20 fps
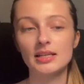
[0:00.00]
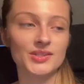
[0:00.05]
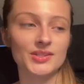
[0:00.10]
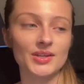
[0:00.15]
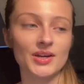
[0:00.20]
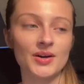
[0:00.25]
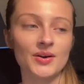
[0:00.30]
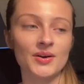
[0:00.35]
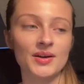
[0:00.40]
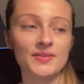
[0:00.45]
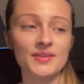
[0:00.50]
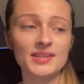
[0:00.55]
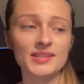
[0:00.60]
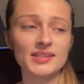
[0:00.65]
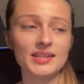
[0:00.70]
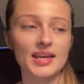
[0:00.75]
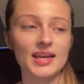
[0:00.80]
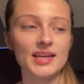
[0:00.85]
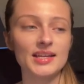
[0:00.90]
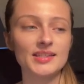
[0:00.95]
So in this
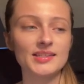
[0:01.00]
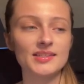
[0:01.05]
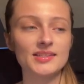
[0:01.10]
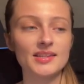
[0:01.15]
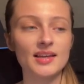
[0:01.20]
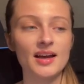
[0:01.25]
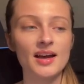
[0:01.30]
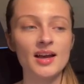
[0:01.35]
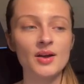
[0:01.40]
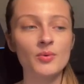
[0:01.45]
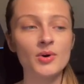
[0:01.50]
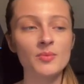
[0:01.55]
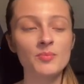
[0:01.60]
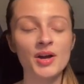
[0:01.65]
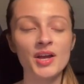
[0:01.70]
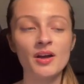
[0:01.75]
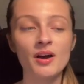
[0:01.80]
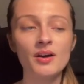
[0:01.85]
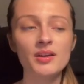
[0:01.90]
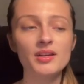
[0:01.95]
case, I want
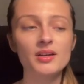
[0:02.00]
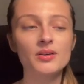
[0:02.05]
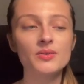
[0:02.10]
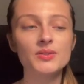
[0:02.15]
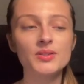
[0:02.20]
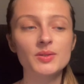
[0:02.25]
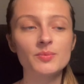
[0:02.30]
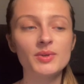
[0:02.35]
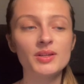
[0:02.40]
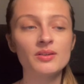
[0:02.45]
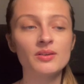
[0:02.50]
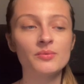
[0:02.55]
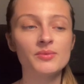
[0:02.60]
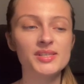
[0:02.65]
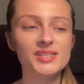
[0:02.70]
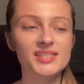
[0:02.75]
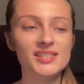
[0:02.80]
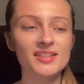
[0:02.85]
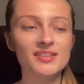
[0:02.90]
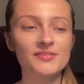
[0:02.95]
my audio to be
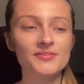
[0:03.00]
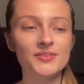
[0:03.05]
Norwegian,